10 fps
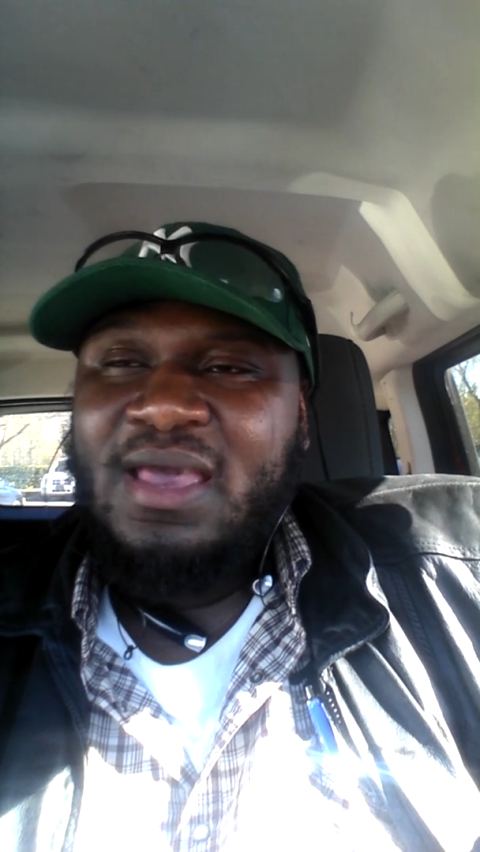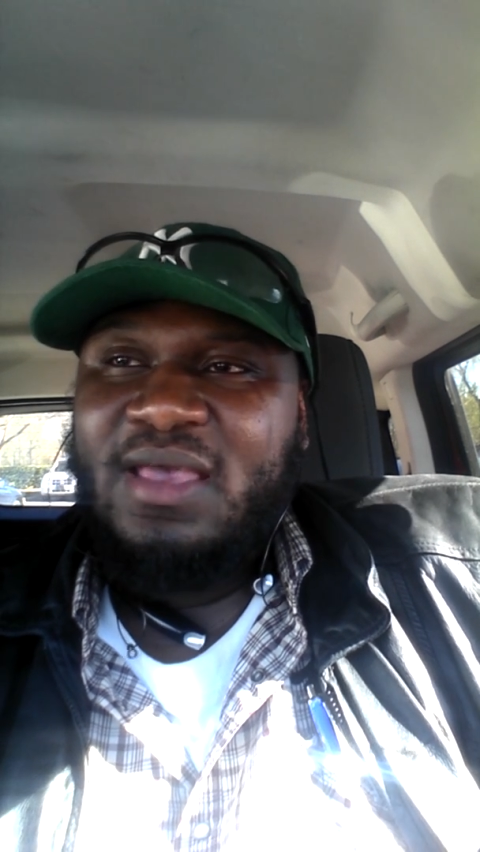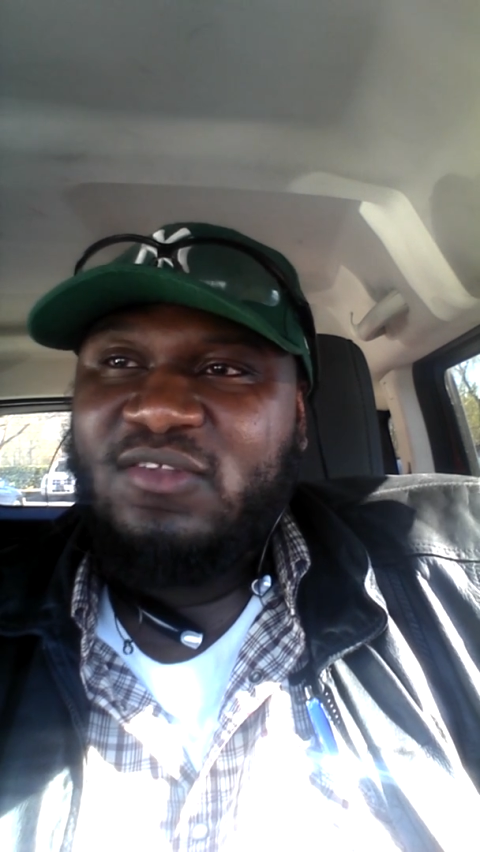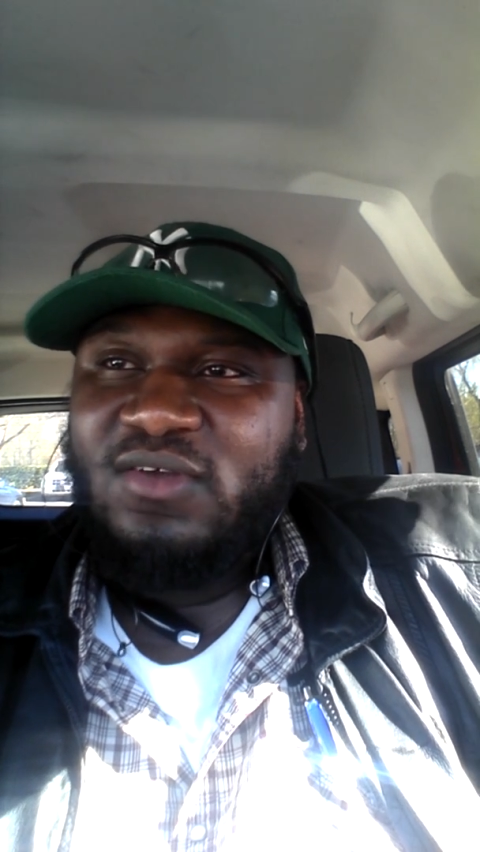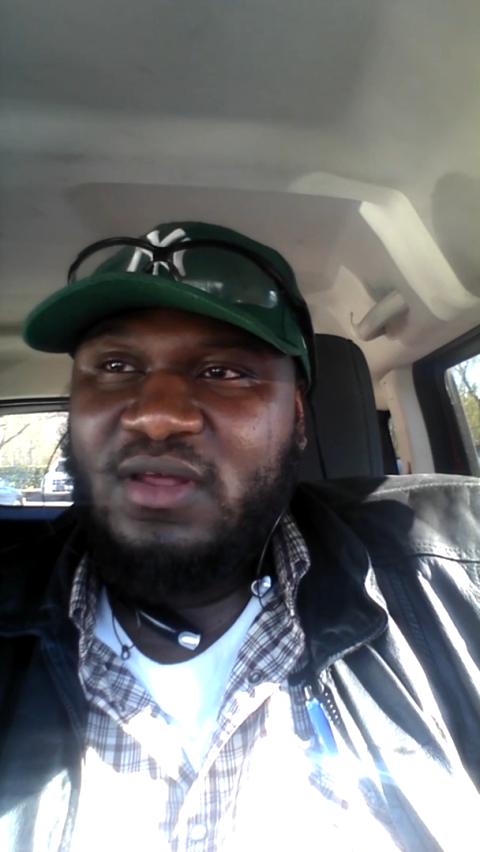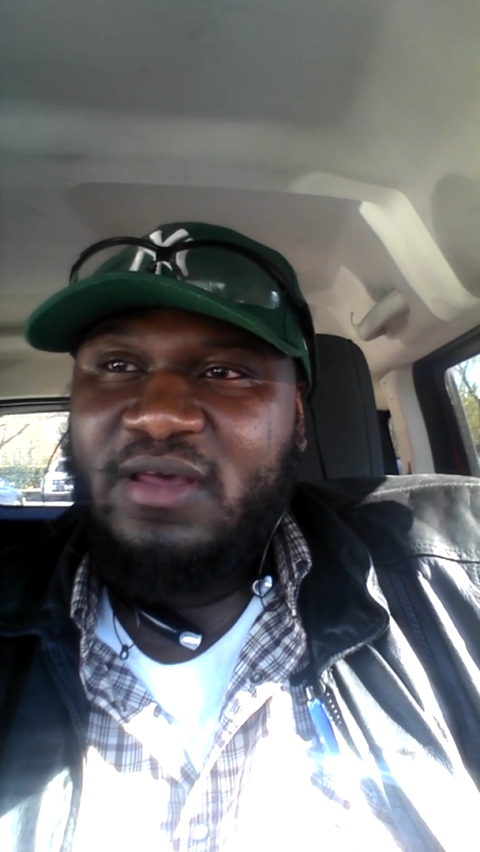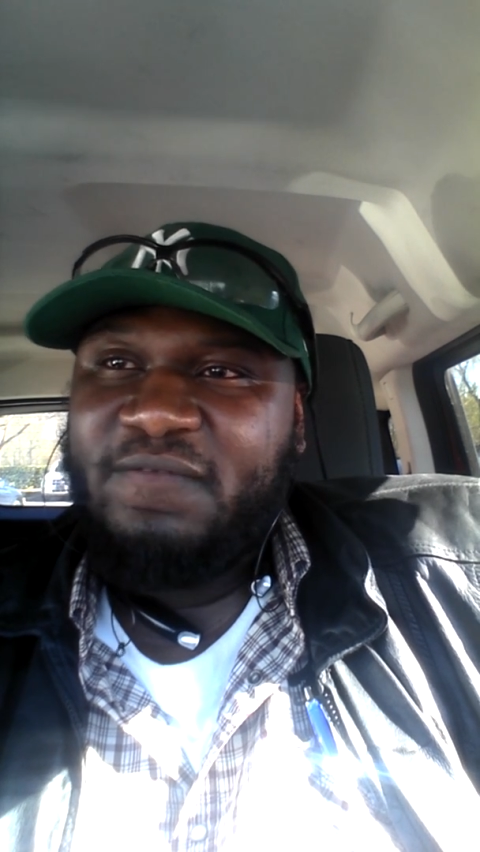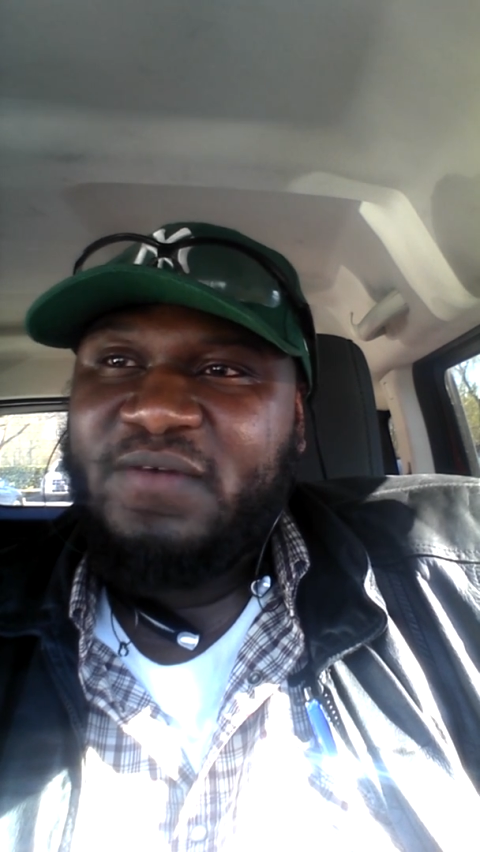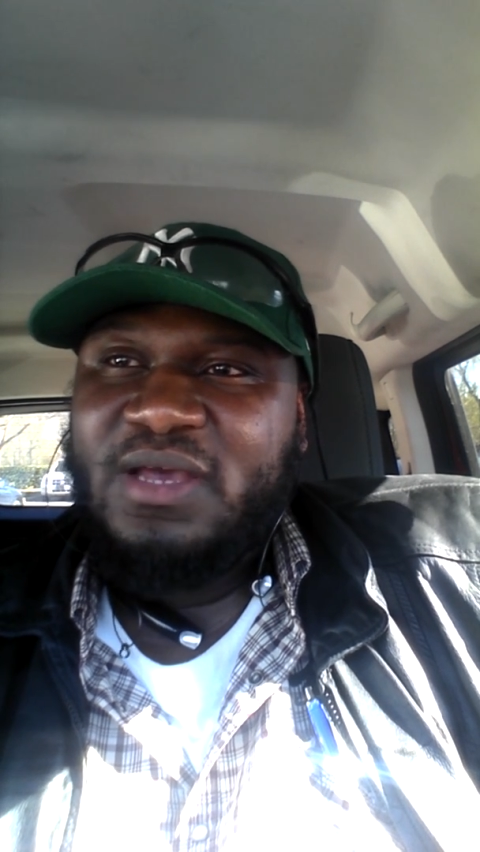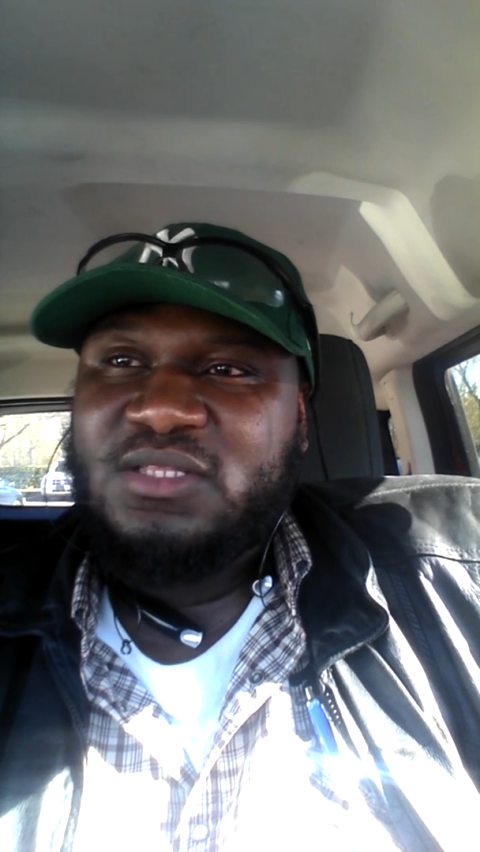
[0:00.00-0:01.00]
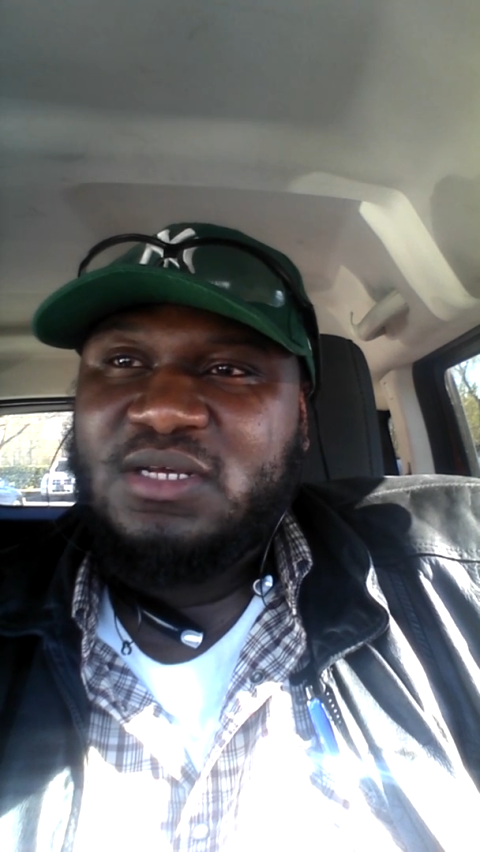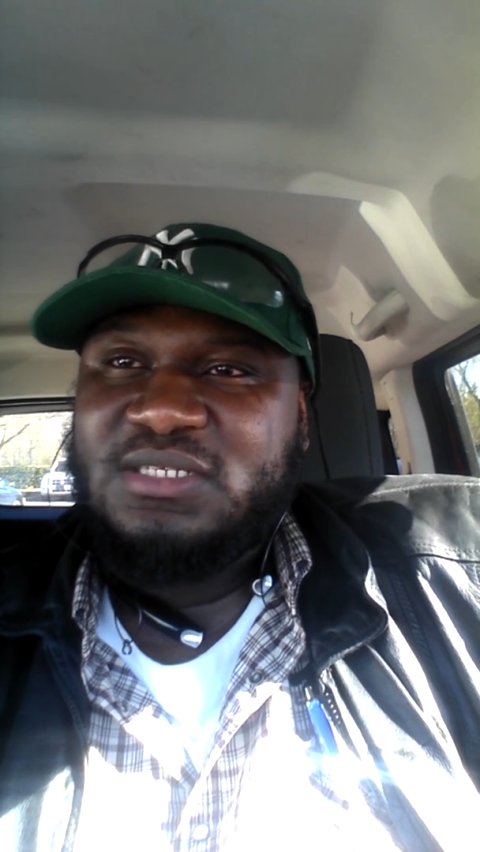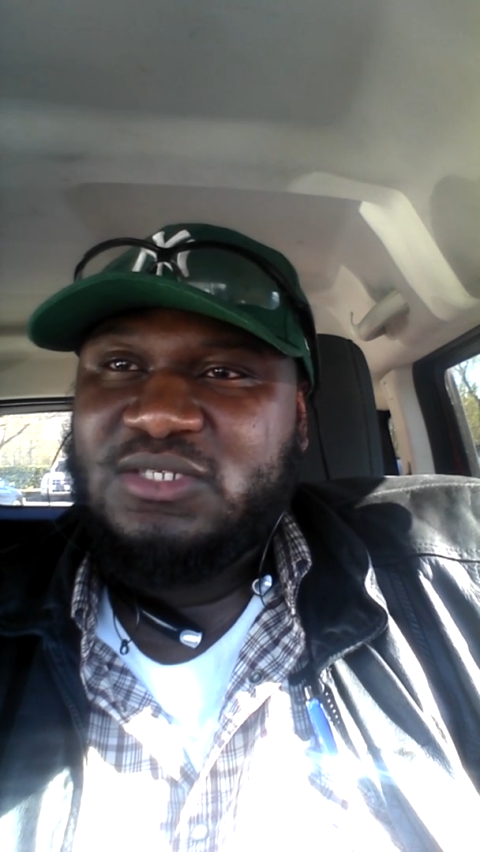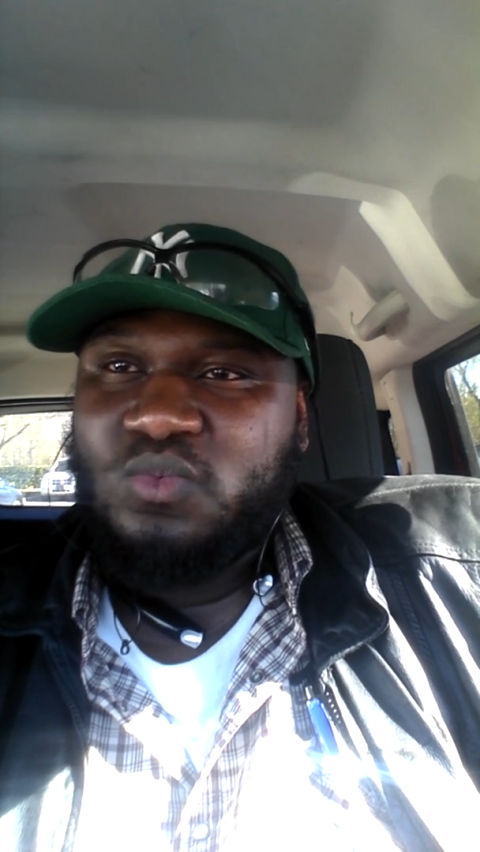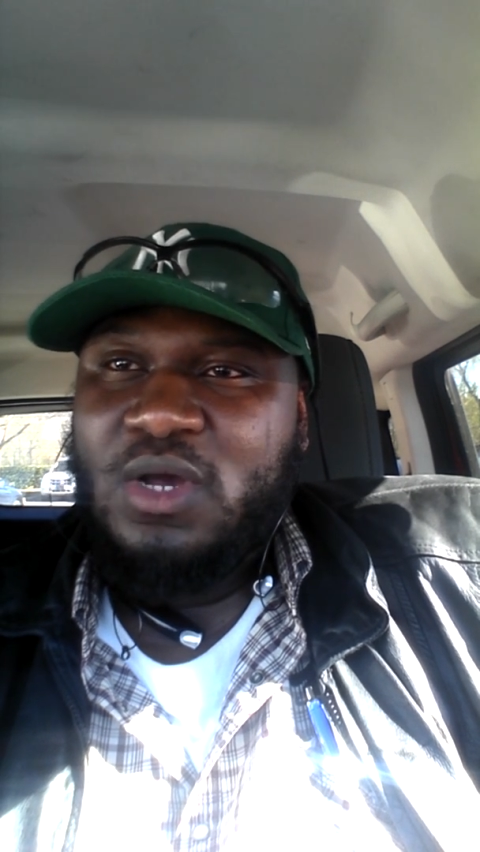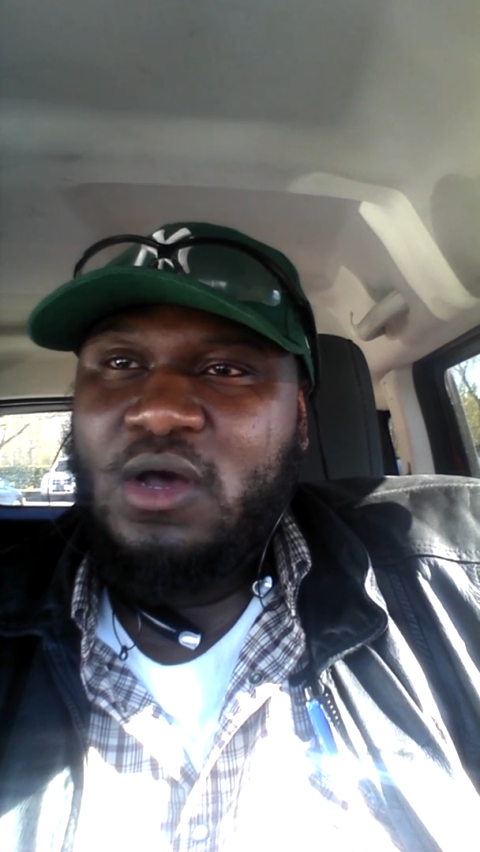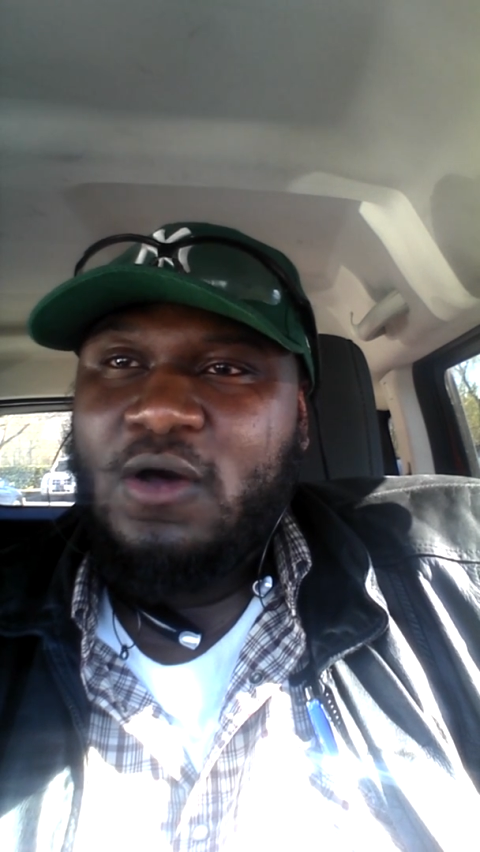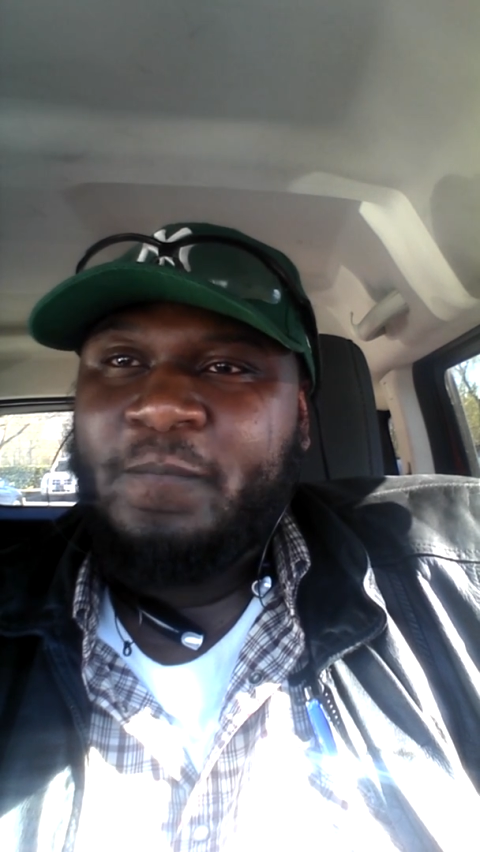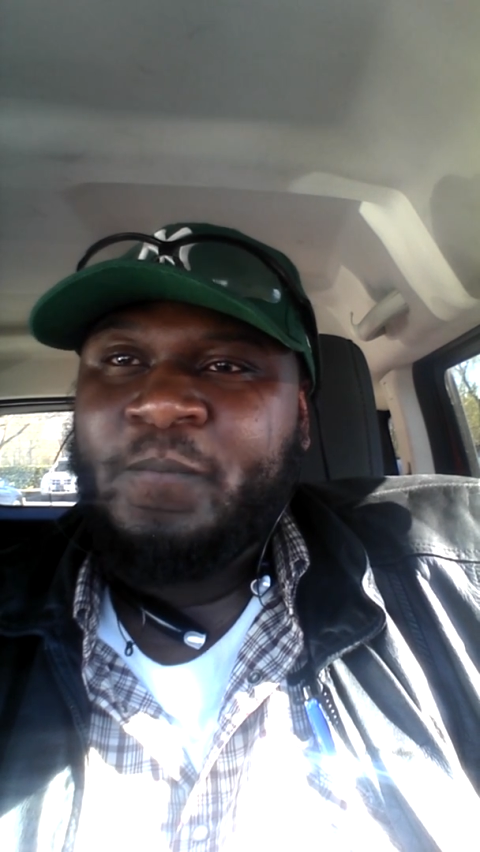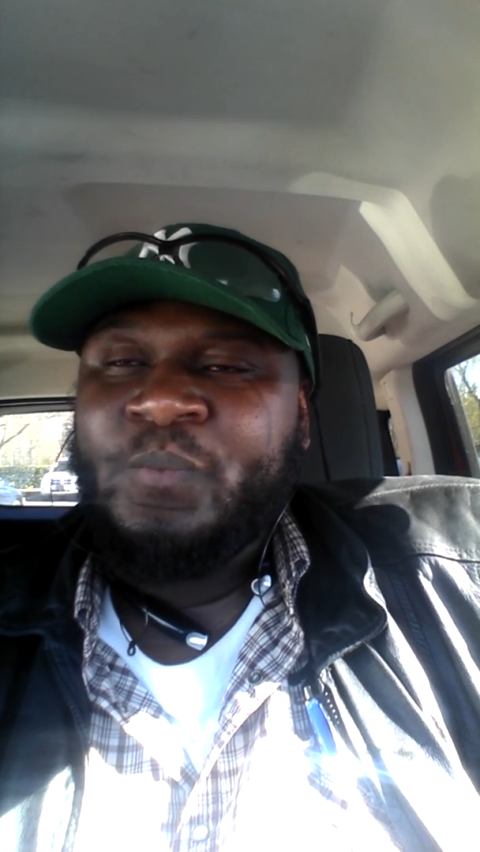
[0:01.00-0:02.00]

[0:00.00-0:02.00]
it's gonna affect us as well,